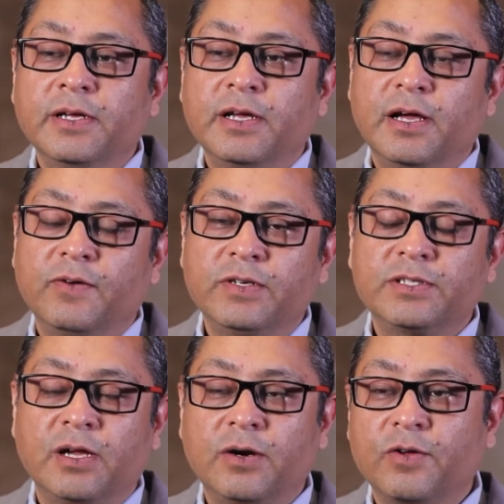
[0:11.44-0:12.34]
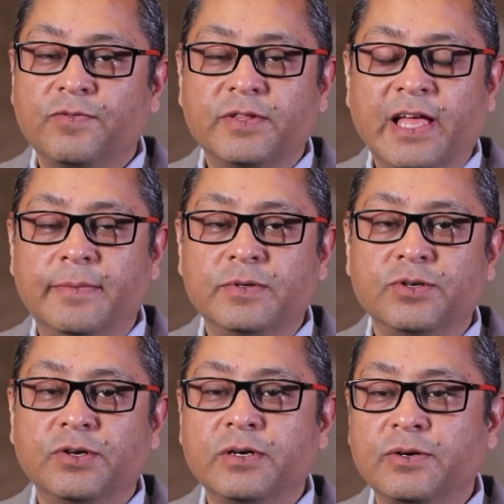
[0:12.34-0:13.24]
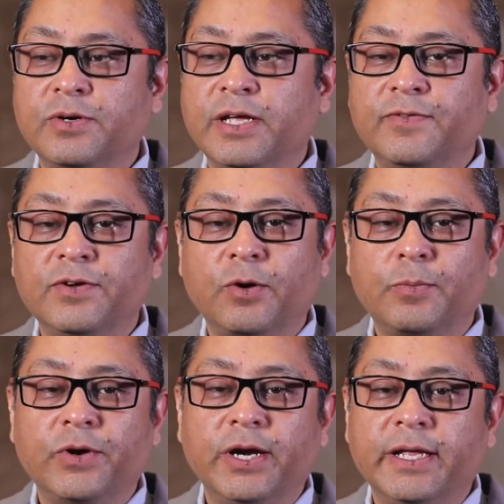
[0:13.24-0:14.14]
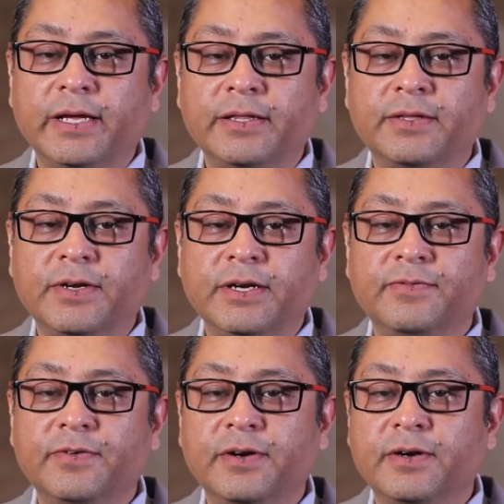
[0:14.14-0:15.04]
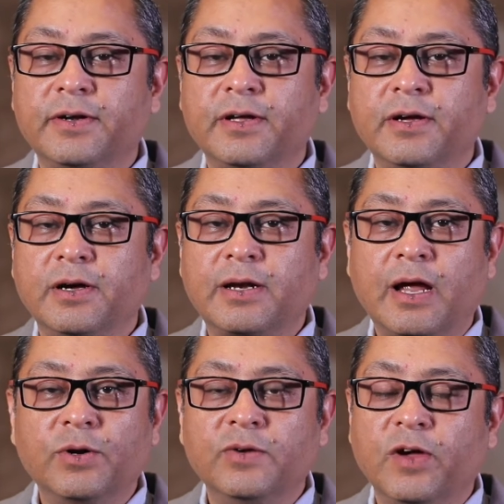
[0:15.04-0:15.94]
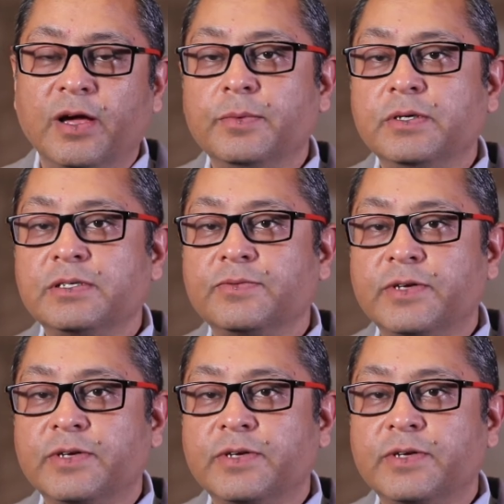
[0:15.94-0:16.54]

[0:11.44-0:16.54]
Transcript: We started off with Amazon. Today we're operating in 3 different cloud environments.